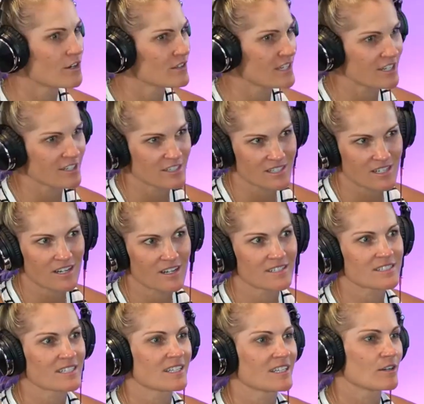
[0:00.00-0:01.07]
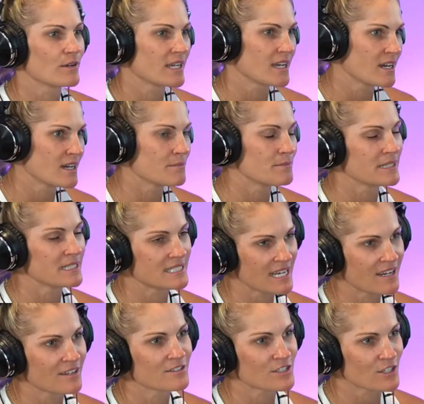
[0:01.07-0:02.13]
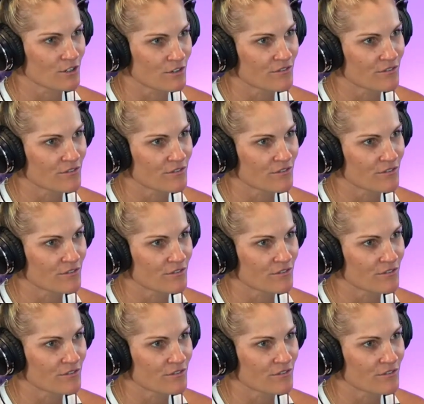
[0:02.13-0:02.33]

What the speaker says: that you're just constantly going up and down. So